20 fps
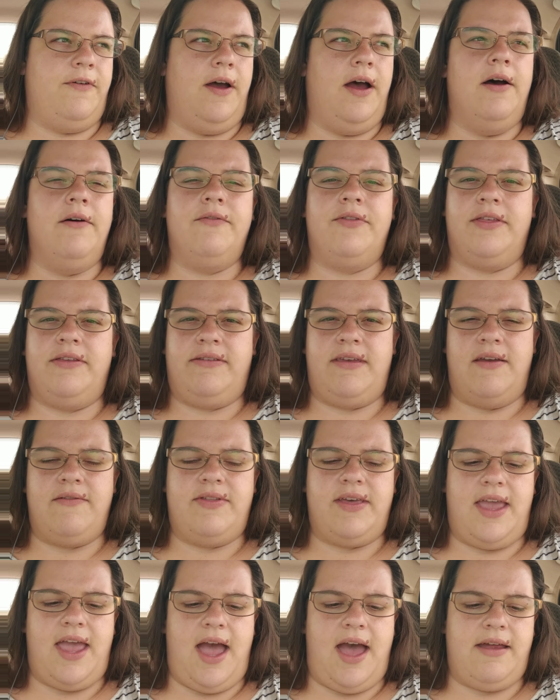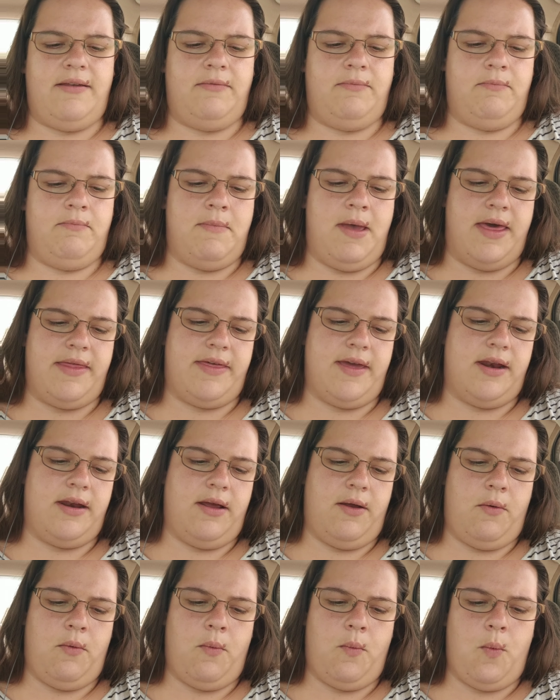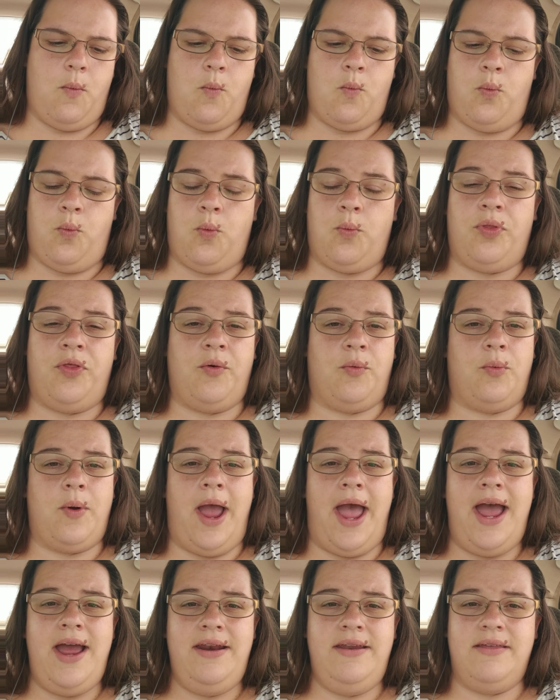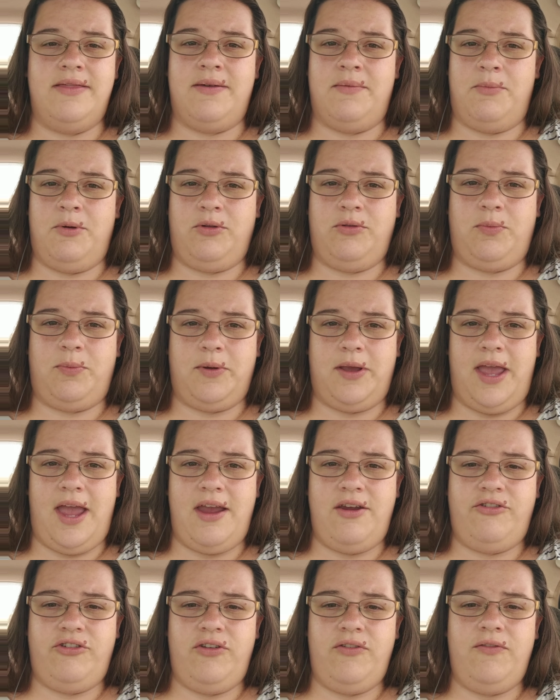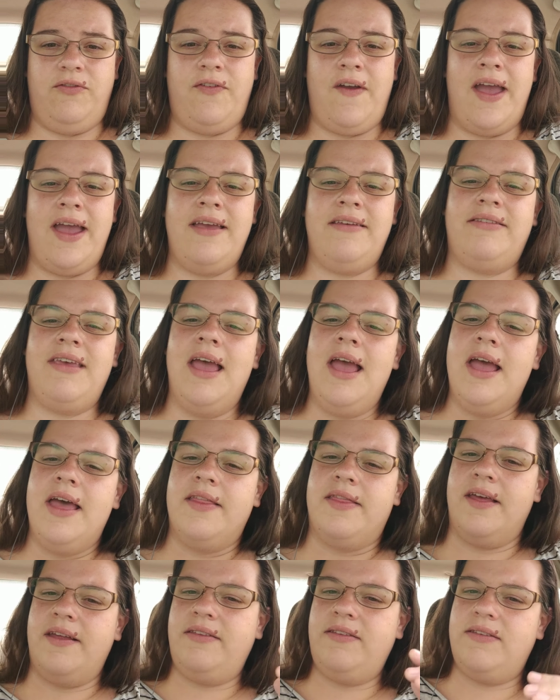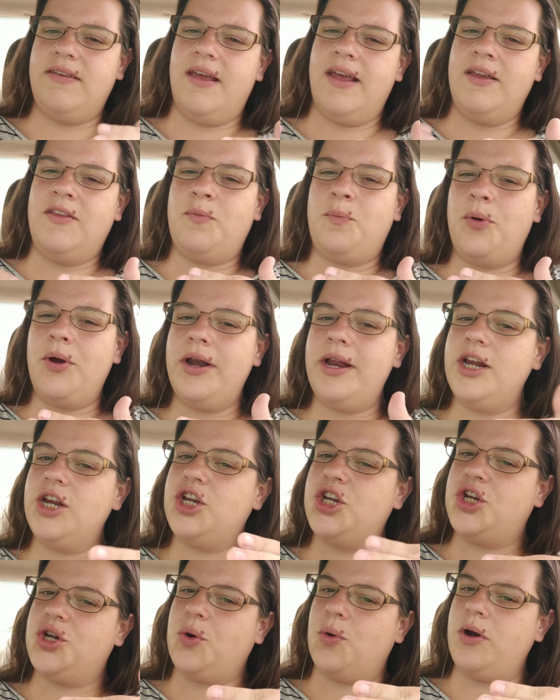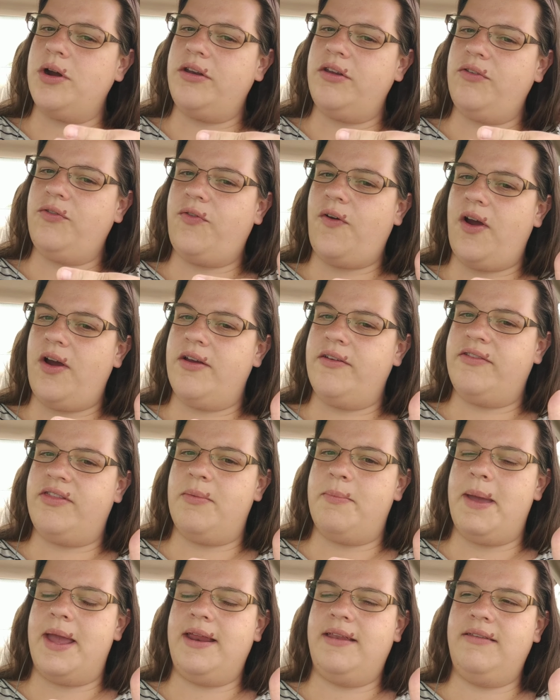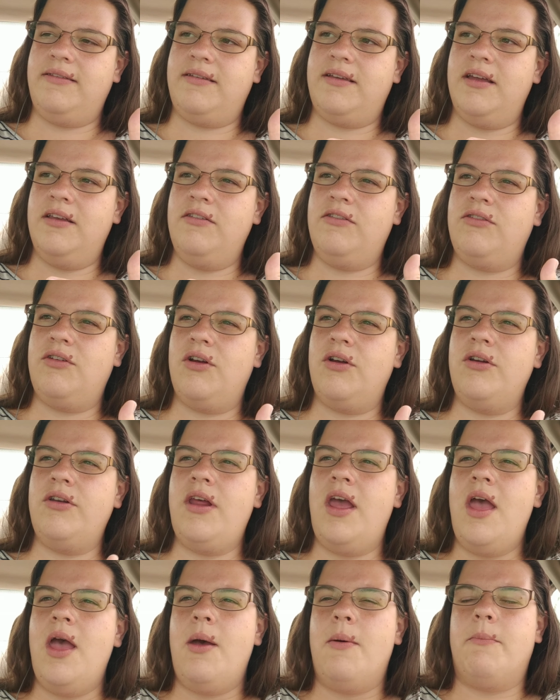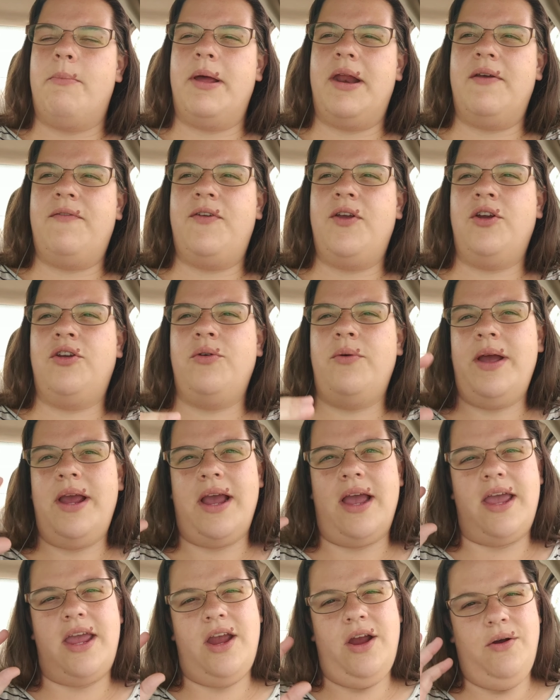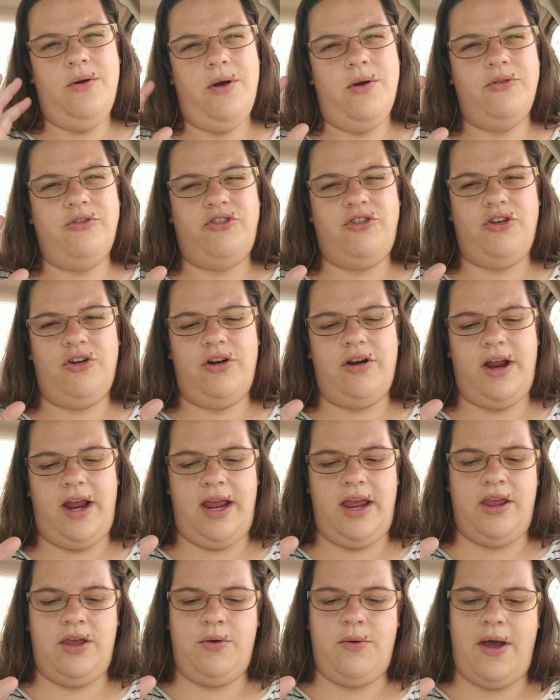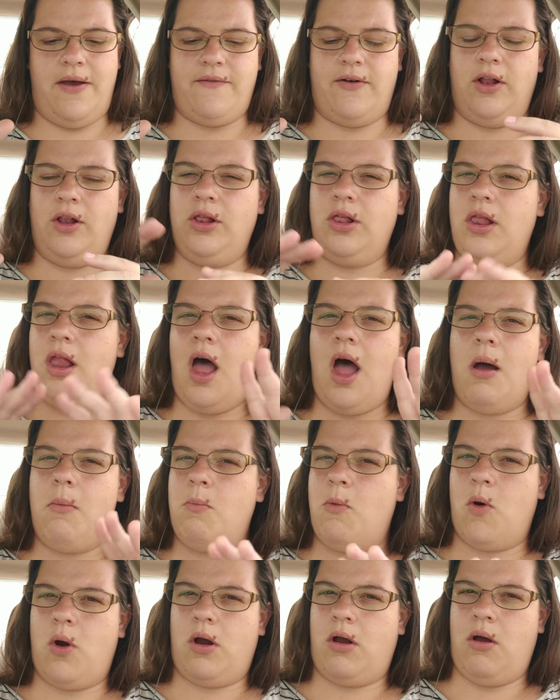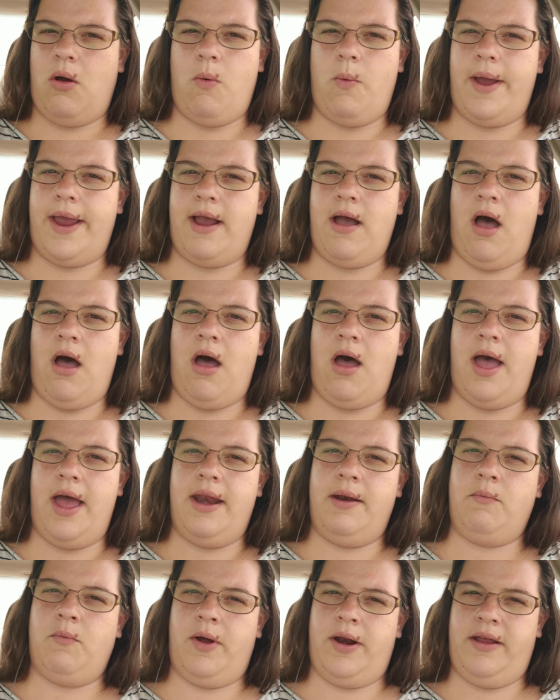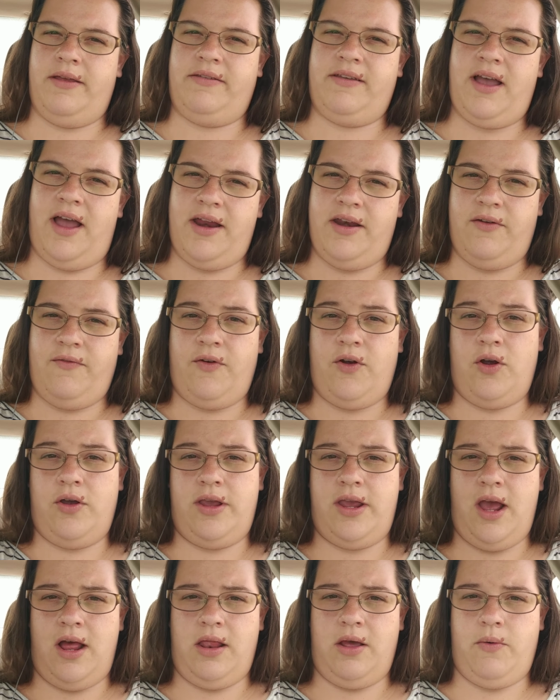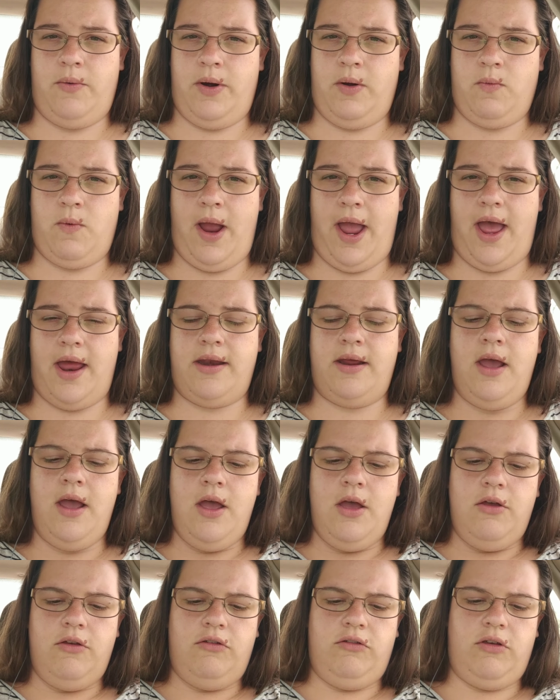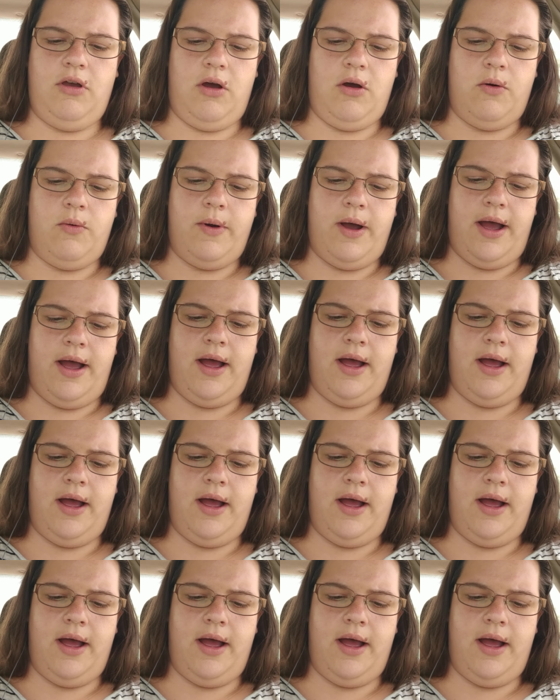the Save the Cat method. The red, the multiplication phase, it's pretty short as far as the Maiden's concerned, but if you're doing a hero's journey, you have a lot more going on, what is kind of her yellow and red. So